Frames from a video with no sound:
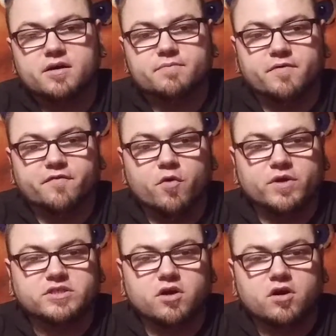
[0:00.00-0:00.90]
Before we
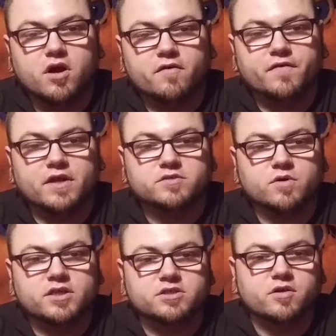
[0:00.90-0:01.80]
start off, I just want
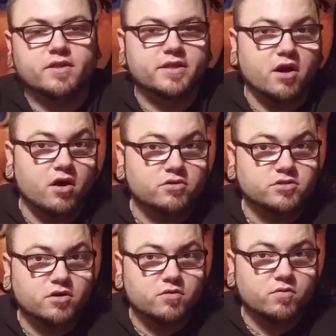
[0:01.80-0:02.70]
to let you know that there
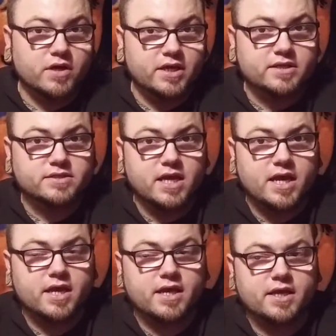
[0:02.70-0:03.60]
also is
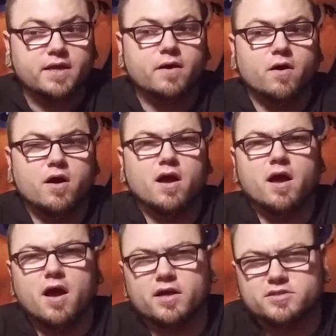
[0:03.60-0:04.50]
a
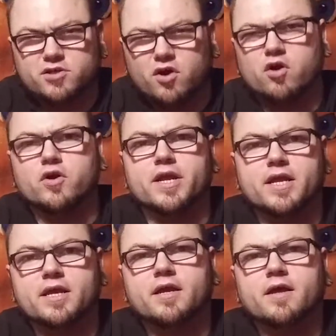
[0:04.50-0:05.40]

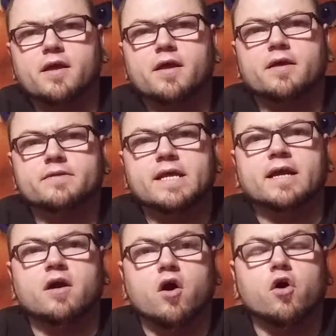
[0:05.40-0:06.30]
Atari
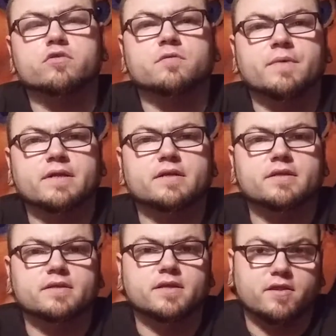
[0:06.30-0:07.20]
Neca Ultimate
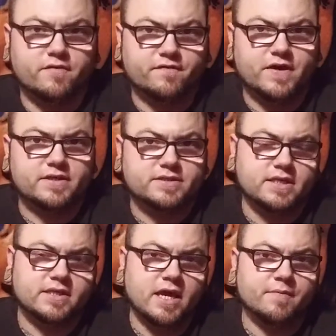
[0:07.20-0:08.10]
Leatherface
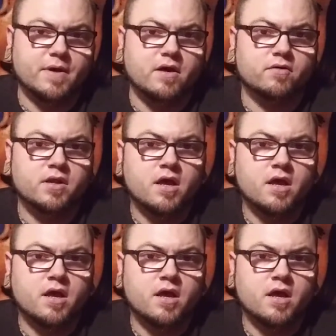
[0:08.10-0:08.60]
that came out.